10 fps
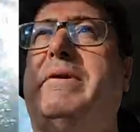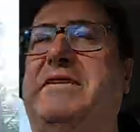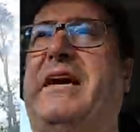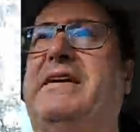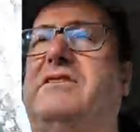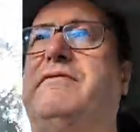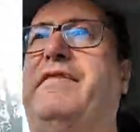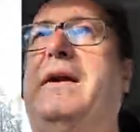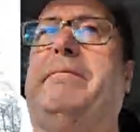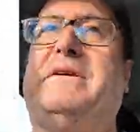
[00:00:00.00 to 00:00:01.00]
it takes to
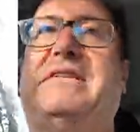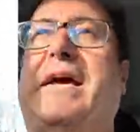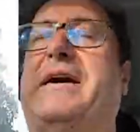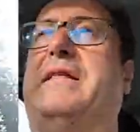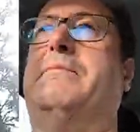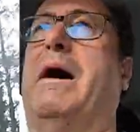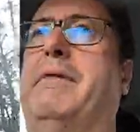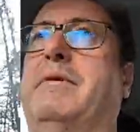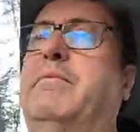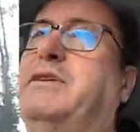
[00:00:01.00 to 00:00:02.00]
fill up your tank at the
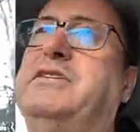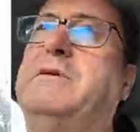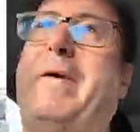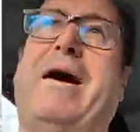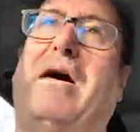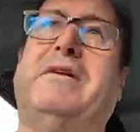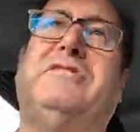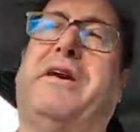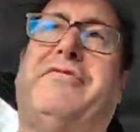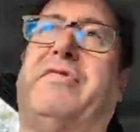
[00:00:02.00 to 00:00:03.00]
moment, which is about, I'd
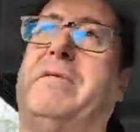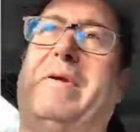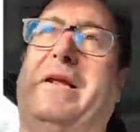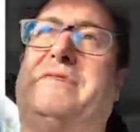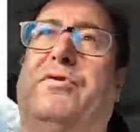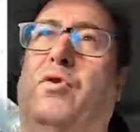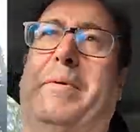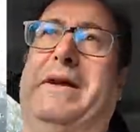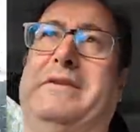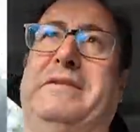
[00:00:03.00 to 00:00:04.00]
say, three minutes, four
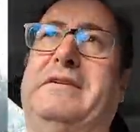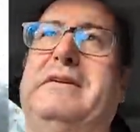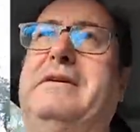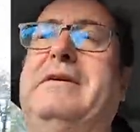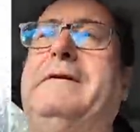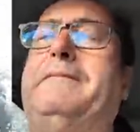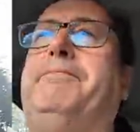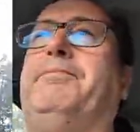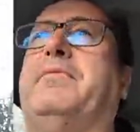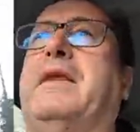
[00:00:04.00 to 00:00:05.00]
minutes.
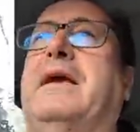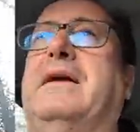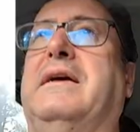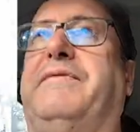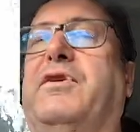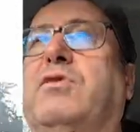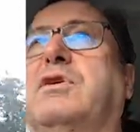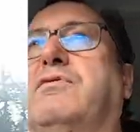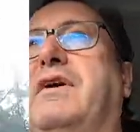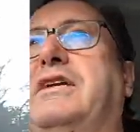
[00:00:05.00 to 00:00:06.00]
If you
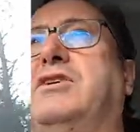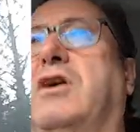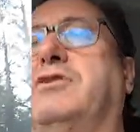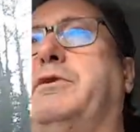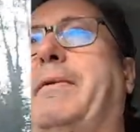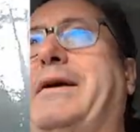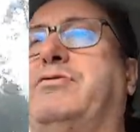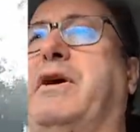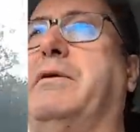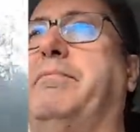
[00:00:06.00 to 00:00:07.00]
could recharge your
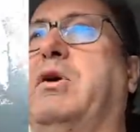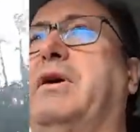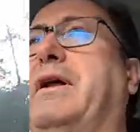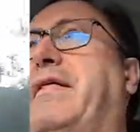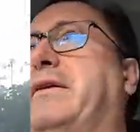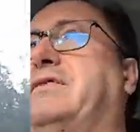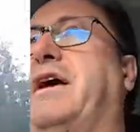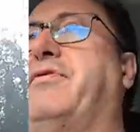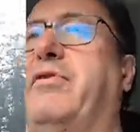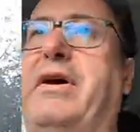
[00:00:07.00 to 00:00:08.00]
battery and put another,
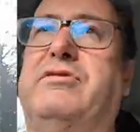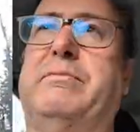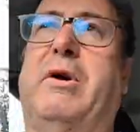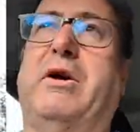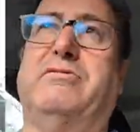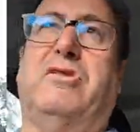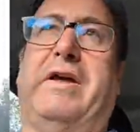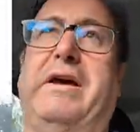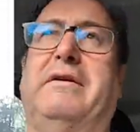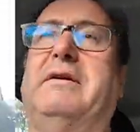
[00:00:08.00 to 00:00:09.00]
say, three hundred miles on
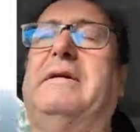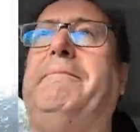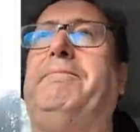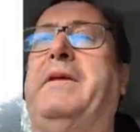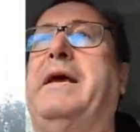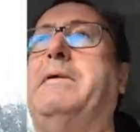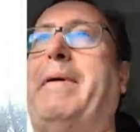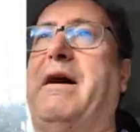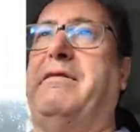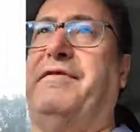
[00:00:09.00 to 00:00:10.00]
it in
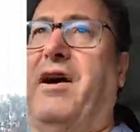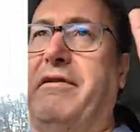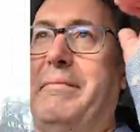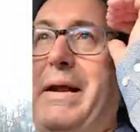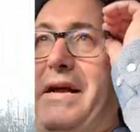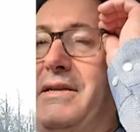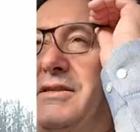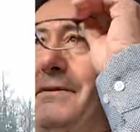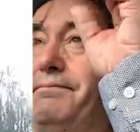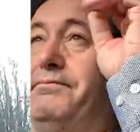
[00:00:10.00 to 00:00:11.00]
about five
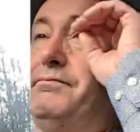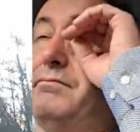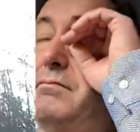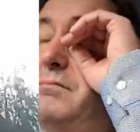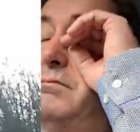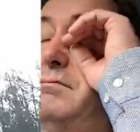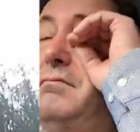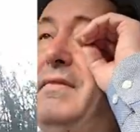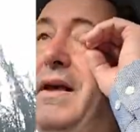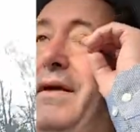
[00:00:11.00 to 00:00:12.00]
minutes,
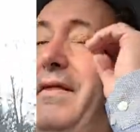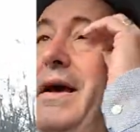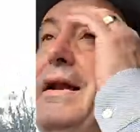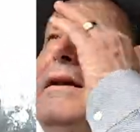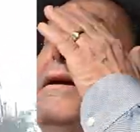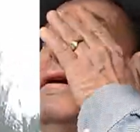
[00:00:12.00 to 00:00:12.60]
then